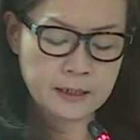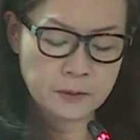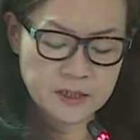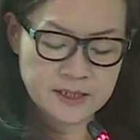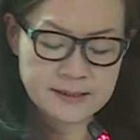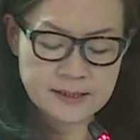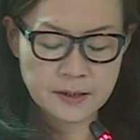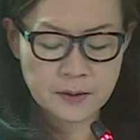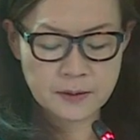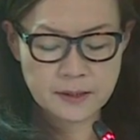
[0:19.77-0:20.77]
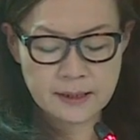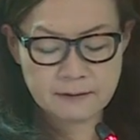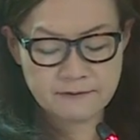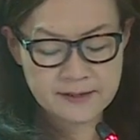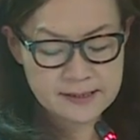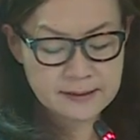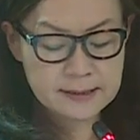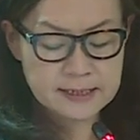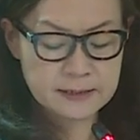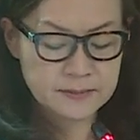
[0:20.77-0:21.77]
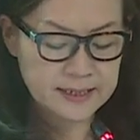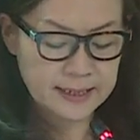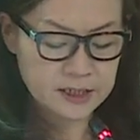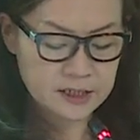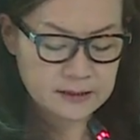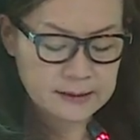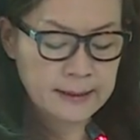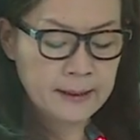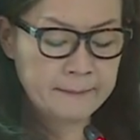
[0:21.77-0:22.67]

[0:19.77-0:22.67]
in which insecurity and physical intimidation